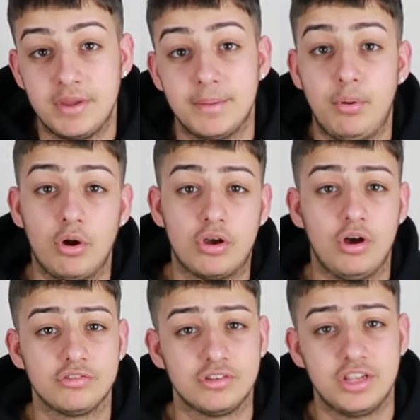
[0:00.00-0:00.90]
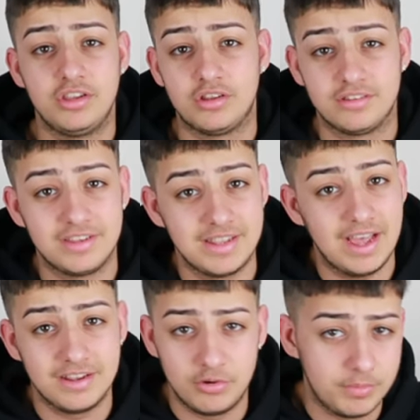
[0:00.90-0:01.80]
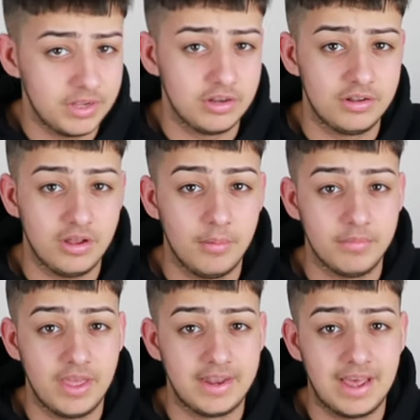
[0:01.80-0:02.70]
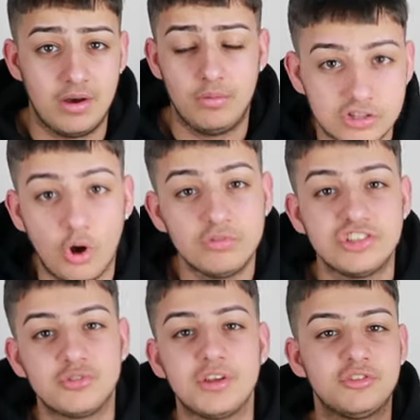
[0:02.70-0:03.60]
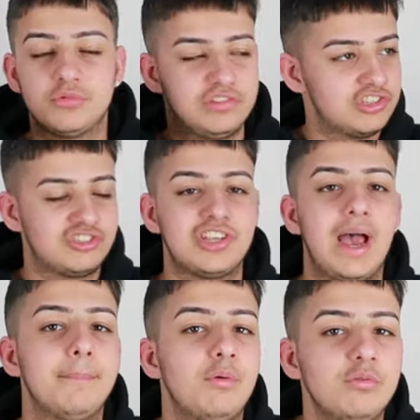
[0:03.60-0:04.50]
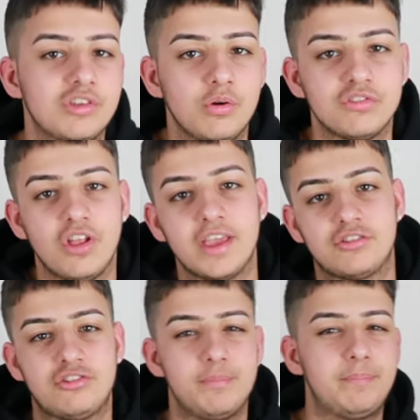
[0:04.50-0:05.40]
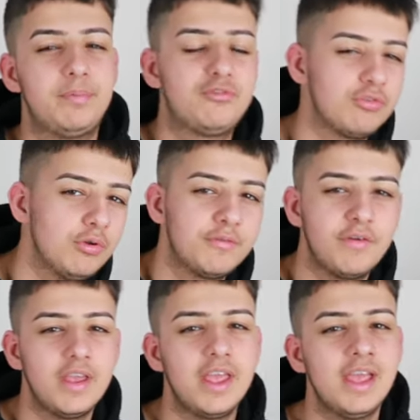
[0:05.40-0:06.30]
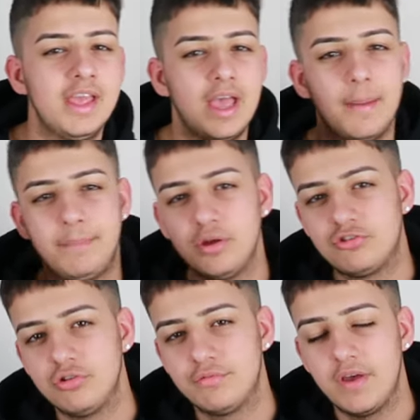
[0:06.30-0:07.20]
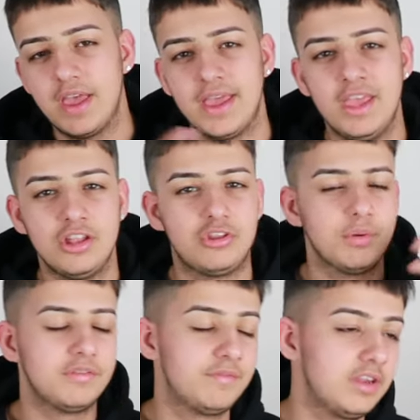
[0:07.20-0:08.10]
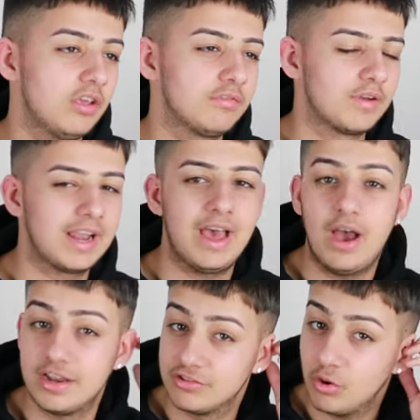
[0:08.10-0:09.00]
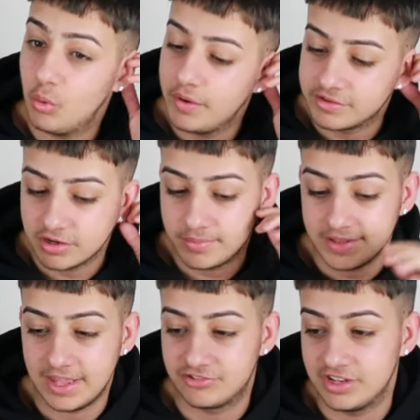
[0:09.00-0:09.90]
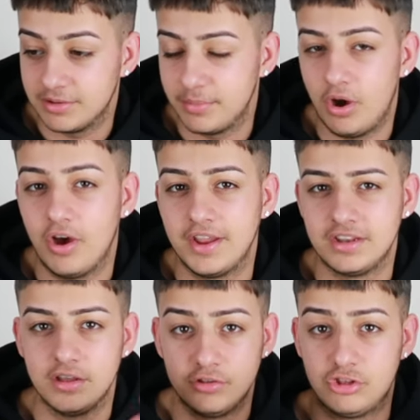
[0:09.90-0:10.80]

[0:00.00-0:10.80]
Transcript: I made a podcast on it, you can see that, it'll be up there now. The whole situation was just a shambles. It was like truth here, a bit of truth here, doing videos for clout, and there's always going to be that agenda behind